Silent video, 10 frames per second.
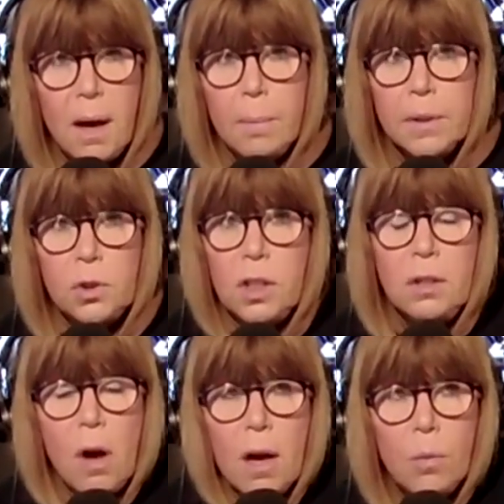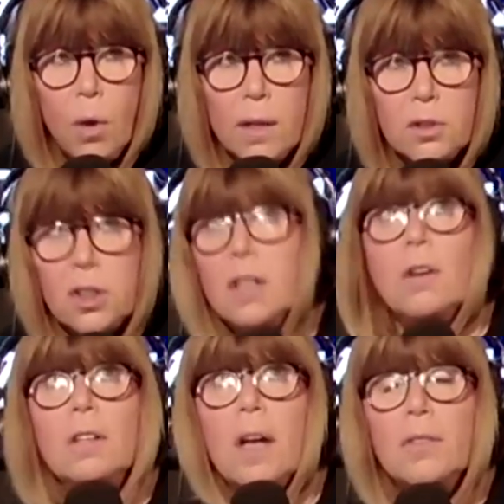But she thought what she
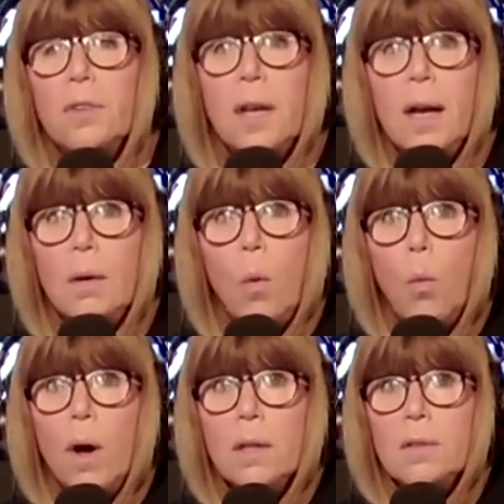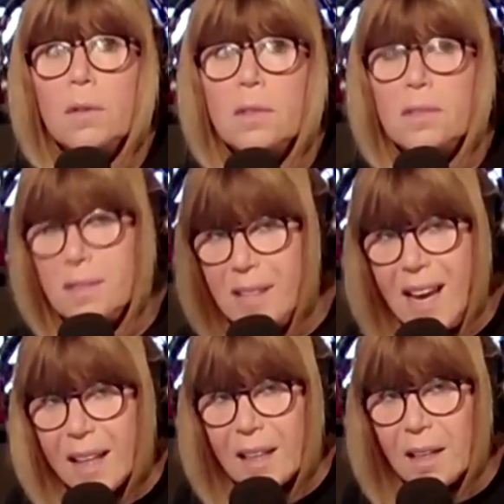heard yesterday was
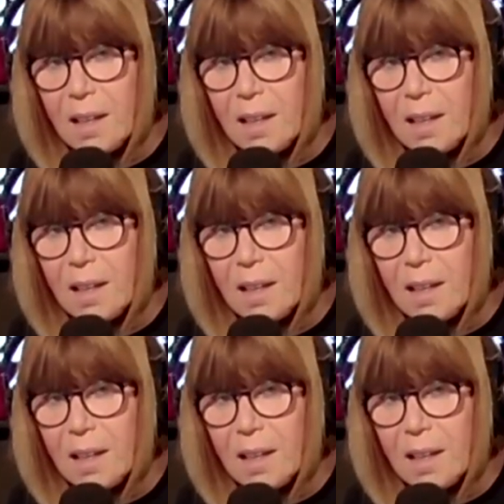sick.